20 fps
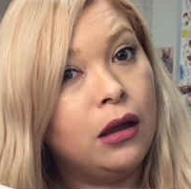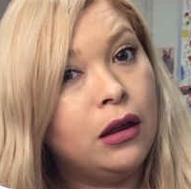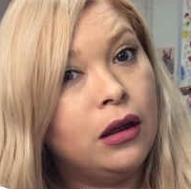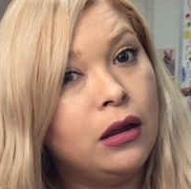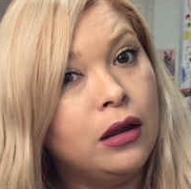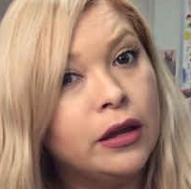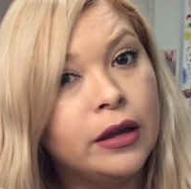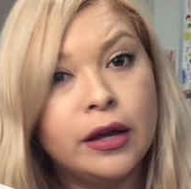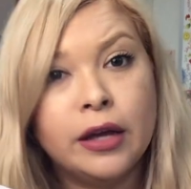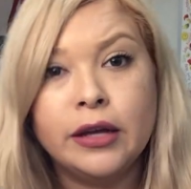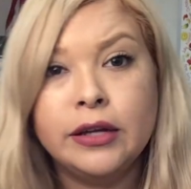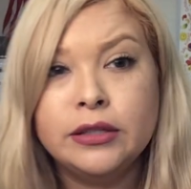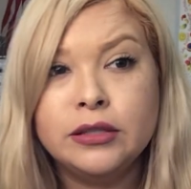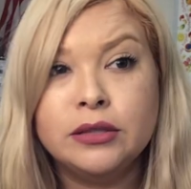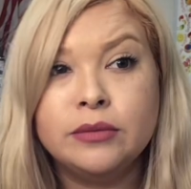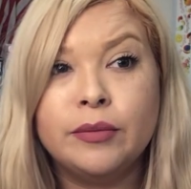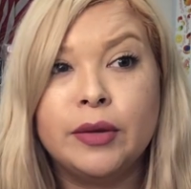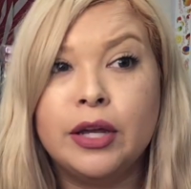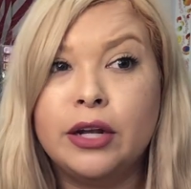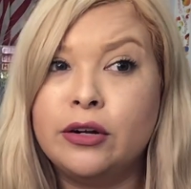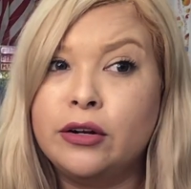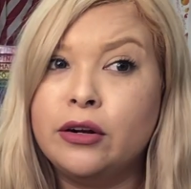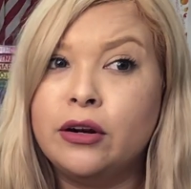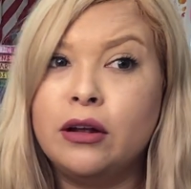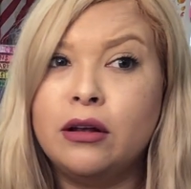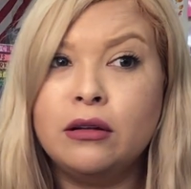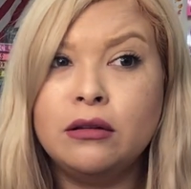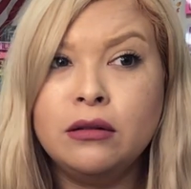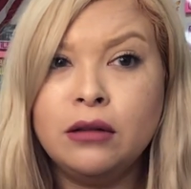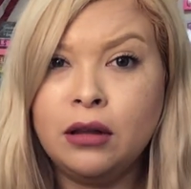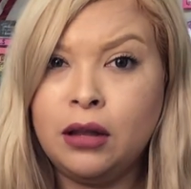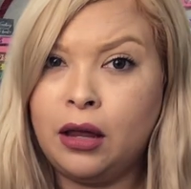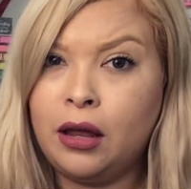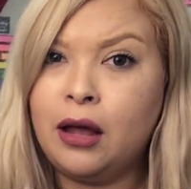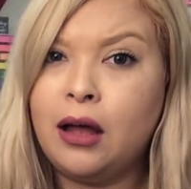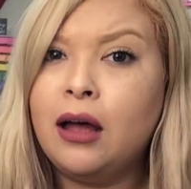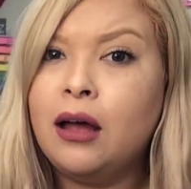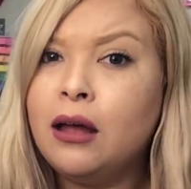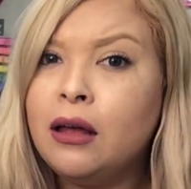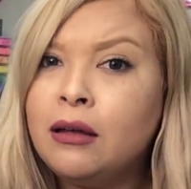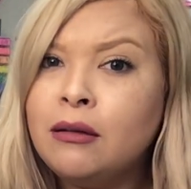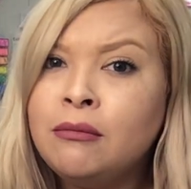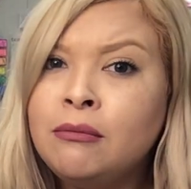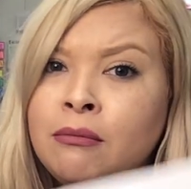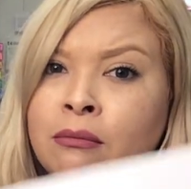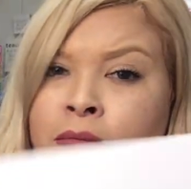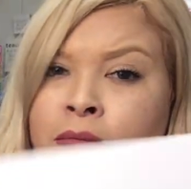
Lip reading: You guys made your own club?